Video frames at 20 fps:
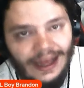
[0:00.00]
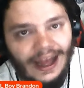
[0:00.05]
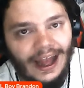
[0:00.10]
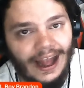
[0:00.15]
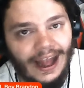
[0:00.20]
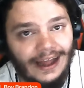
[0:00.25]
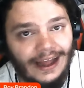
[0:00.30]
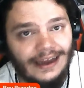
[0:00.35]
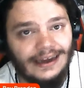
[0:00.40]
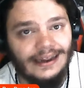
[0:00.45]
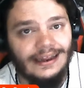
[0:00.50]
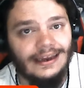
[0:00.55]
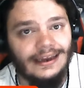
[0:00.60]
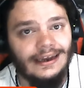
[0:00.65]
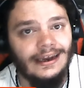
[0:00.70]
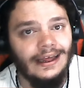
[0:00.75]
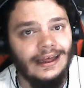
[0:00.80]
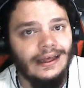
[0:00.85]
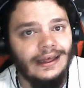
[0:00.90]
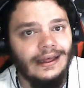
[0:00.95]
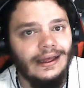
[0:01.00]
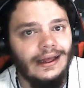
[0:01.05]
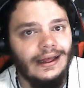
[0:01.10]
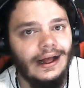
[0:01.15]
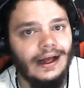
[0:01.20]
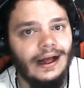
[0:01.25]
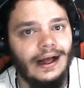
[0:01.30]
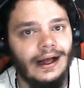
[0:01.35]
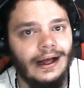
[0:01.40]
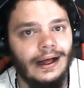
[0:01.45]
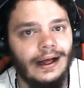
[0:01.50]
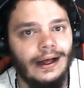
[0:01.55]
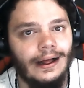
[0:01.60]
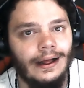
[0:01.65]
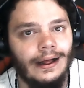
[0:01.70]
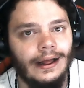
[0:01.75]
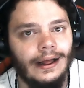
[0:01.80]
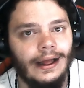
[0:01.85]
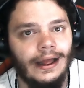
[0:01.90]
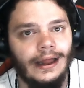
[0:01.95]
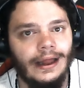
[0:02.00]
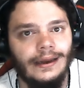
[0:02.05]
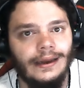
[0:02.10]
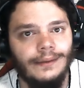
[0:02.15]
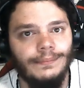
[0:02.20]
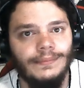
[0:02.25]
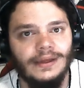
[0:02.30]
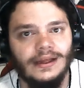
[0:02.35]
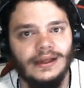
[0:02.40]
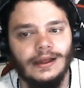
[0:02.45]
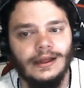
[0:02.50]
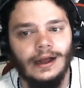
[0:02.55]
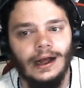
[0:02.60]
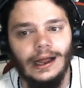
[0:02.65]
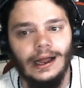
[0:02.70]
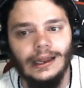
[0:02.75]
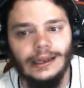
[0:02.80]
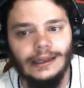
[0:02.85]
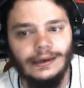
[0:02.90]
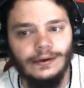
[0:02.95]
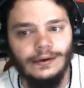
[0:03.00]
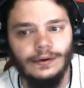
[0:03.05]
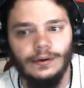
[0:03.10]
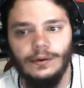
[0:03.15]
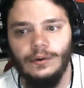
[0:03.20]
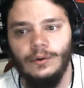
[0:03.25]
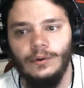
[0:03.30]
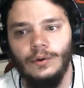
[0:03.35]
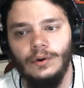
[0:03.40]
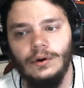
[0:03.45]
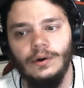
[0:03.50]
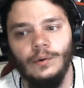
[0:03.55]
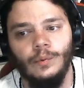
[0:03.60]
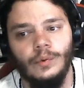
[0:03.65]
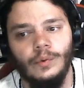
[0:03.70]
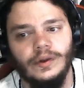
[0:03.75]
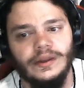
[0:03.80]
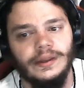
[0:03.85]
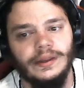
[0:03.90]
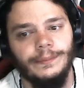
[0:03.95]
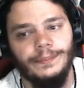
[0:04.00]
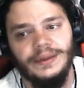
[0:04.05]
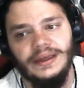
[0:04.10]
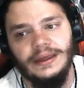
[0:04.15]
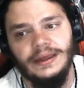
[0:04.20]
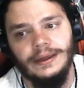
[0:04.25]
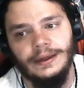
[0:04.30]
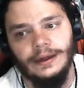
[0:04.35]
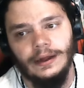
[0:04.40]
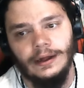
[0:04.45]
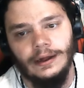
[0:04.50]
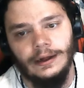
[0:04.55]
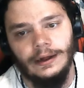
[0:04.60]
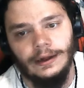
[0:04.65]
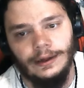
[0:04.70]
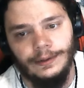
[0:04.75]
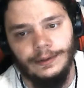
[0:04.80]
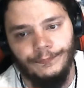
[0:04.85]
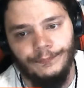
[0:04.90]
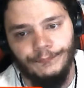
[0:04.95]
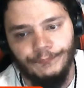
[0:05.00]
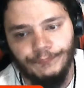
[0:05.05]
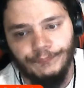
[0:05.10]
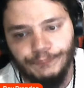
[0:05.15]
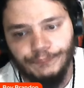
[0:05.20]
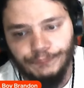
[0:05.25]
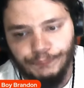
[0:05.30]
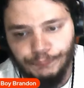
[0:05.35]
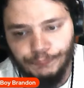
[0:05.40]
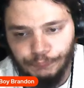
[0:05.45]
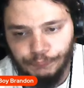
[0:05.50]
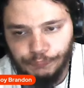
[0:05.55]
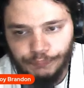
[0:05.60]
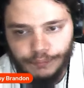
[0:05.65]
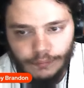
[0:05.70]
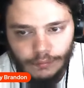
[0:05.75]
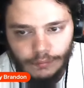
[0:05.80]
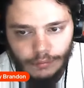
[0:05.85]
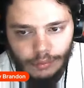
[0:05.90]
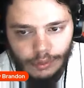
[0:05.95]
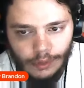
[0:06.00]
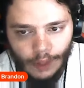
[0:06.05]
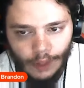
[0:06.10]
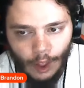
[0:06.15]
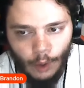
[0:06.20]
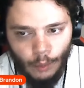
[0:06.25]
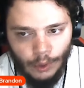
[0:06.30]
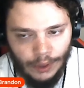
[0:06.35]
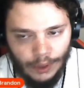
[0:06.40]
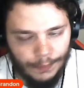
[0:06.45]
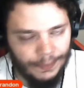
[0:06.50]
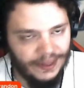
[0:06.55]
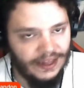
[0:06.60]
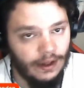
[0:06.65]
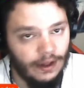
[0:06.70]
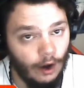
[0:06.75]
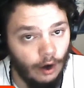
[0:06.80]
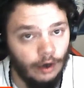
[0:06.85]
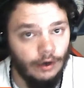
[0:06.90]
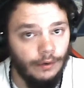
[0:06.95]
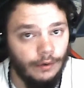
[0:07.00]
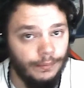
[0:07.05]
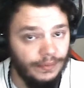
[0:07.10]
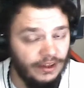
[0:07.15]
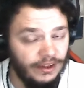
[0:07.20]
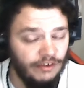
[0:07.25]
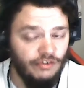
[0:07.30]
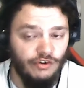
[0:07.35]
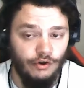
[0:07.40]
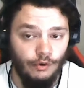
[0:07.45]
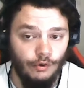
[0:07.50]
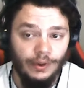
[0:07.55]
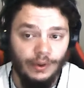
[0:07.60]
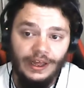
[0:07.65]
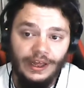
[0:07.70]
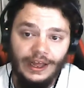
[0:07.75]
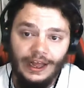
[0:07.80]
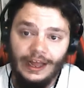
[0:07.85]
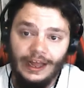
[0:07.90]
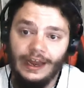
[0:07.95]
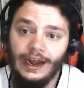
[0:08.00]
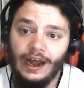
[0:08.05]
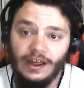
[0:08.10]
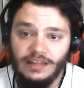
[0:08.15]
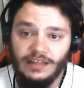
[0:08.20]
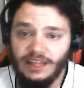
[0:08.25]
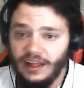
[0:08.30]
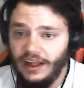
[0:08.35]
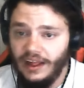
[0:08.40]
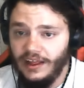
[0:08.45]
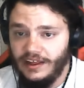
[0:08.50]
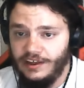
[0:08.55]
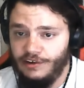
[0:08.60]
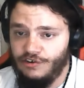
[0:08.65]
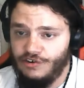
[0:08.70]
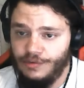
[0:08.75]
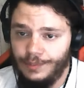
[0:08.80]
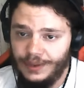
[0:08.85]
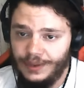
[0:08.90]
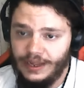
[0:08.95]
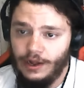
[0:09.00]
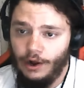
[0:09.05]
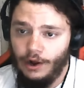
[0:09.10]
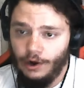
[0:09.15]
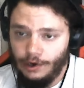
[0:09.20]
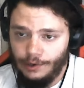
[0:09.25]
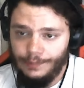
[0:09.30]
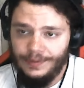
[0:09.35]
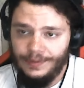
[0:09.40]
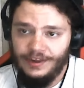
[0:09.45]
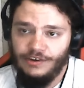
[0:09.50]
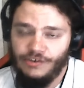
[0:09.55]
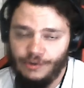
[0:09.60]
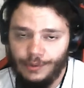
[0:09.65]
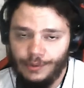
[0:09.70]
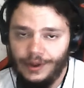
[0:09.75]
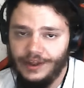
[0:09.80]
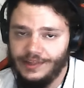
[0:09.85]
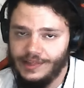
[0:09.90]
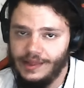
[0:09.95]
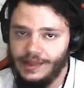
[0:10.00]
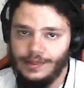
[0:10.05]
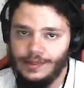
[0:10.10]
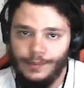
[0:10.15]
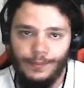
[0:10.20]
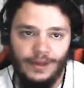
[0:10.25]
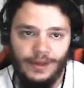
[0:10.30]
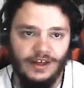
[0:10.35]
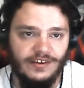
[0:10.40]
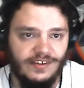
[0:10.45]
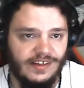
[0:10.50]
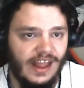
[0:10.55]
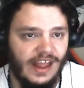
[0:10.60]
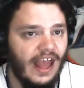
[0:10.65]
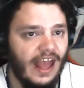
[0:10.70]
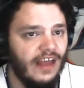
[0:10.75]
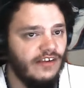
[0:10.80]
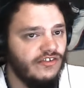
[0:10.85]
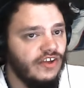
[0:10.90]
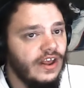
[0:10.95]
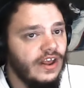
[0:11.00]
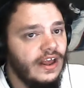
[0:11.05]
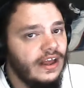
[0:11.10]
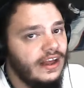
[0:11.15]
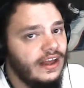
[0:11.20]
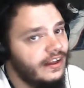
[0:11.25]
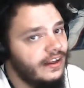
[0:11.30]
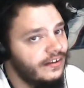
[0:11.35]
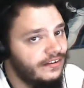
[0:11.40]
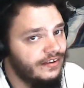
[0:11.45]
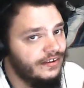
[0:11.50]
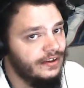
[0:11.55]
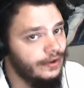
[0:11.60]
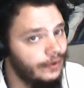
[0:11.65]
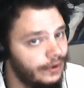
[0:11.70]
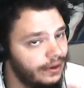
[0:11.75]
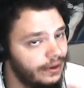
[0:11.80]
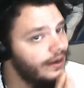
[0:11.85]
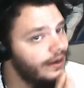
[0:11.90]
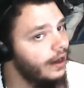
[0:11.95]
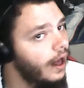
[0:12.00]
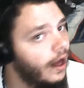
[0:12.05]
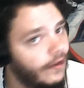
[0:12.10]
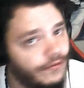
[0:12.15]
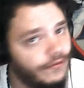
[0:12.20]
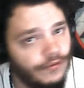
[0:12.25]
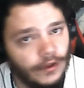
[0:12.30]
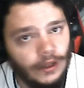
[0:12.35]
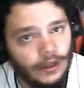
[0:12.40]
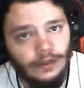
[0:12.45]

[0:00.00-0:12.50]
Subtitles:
Aiden McCollin, or will it be Gardner Minshew? And I think it should be Gardner Minshew. I think the mustache is good enough.